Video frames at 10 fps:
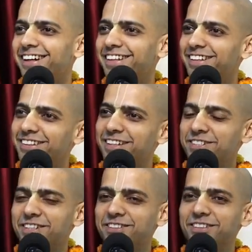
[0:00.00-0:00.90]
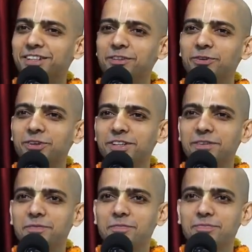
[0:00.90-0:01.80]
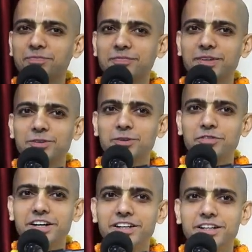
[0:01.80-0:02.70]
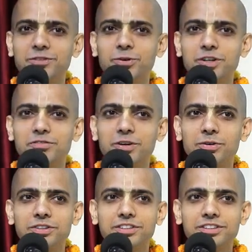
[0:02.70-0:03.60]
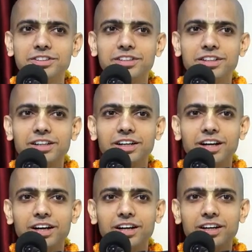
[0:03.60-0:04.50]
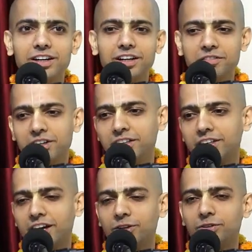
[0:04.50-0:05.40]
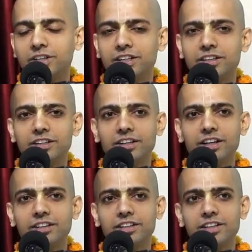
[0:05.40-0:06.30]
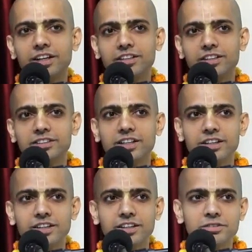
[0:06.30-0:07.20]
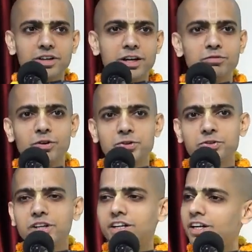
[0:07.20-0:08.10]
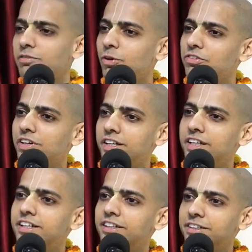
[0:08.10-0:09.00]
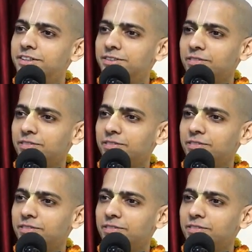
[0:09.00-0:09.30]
And then they're chasing the devotee. So finally, devotee found a very narrow lane and then he entered that lane. Unfortunately, it was a dead end.